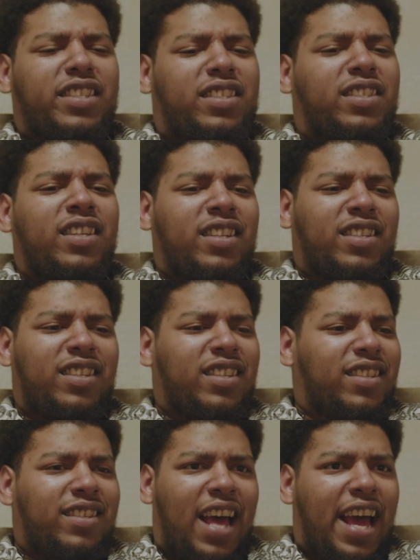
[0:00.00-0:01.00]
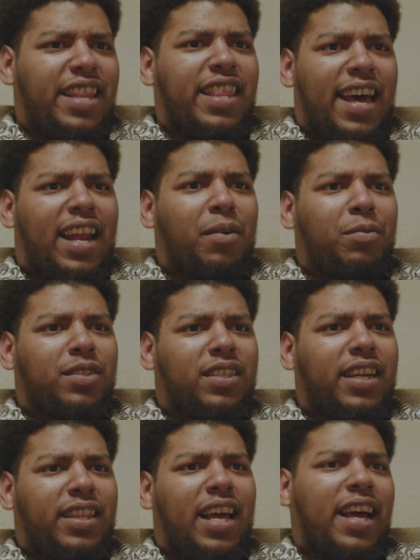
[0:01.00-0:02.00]
just like that I will
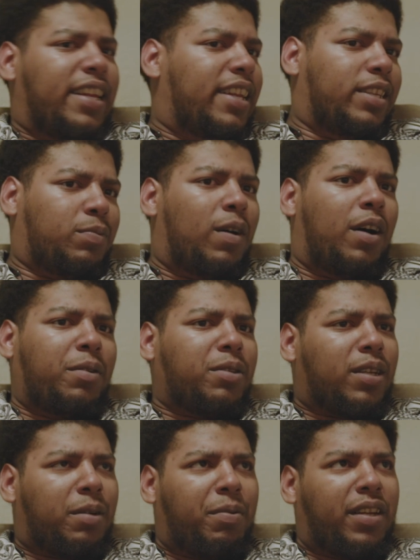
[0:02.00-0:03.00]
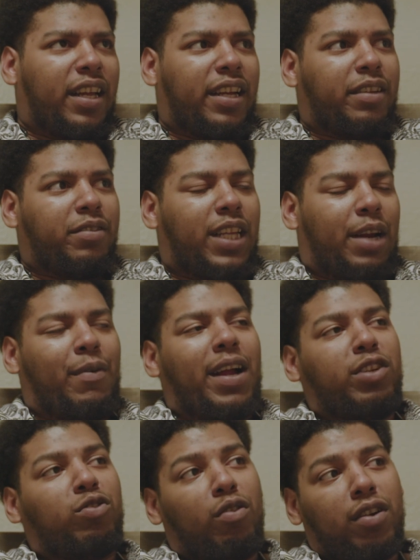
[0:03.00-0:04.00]
say that as well. Like, but like
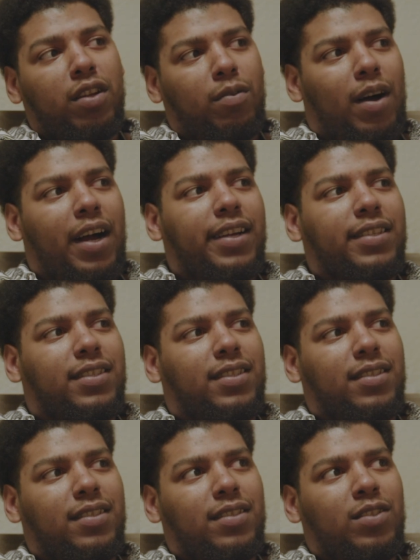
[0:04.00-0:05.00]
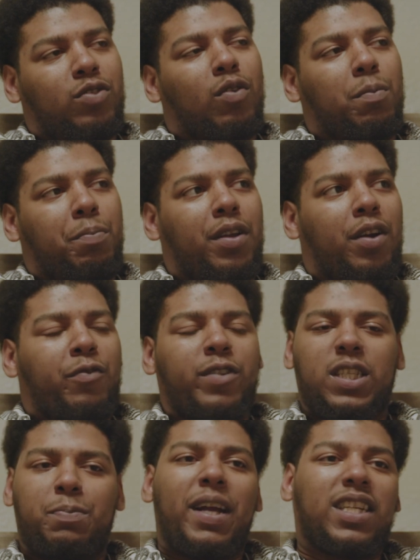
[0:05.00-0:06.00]
directorial wise, Jordan Peele.
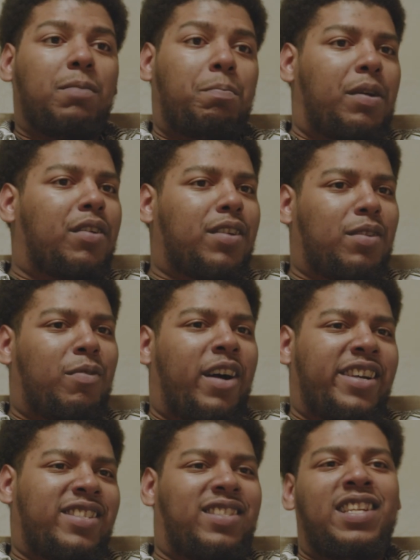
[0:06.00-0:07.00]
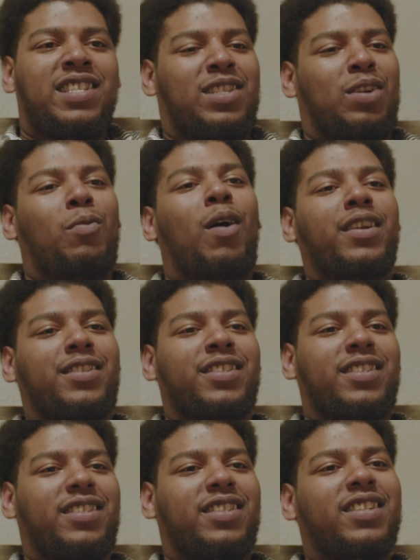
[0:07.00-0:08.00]
Respectability wise, Denzel
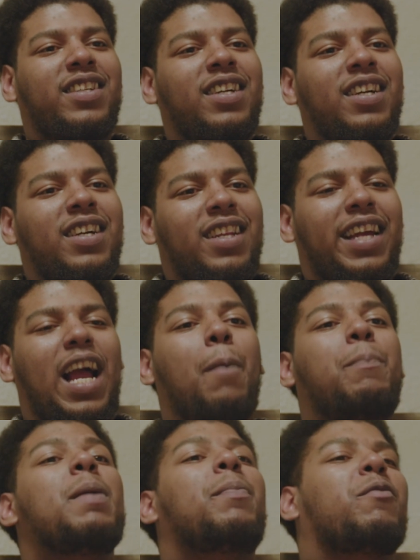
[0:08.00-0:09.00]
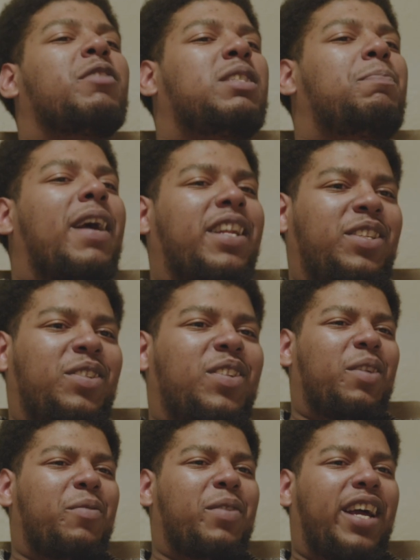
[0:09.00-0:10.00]
Washington. Like how people respect you.
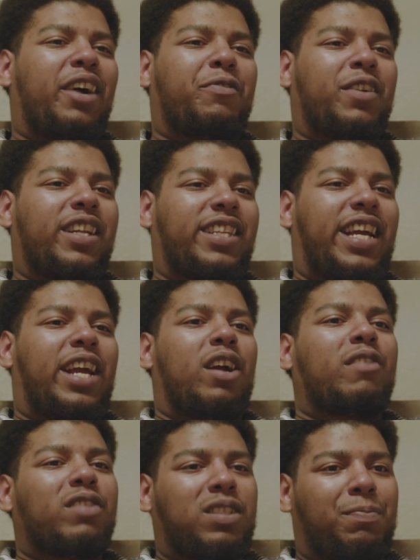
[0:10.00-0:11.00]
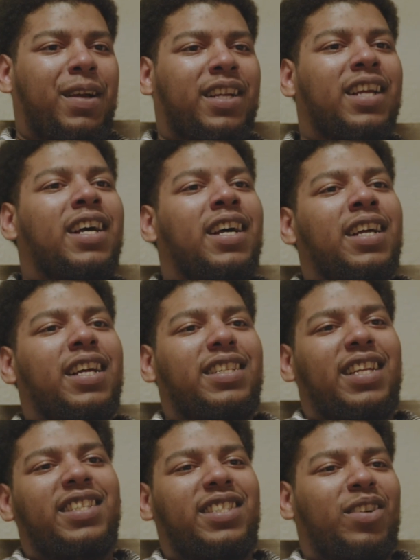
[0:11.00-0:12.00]
what I mean? Like, I feel like the air of respect that
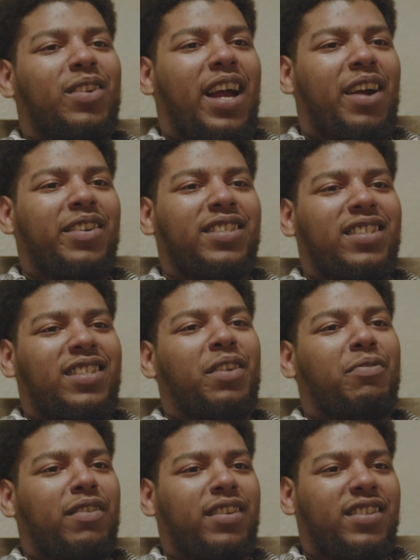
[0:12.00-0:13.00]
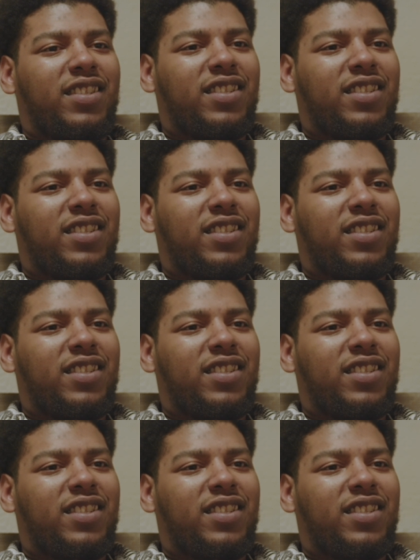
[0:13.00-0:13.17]
Denzel carries is different.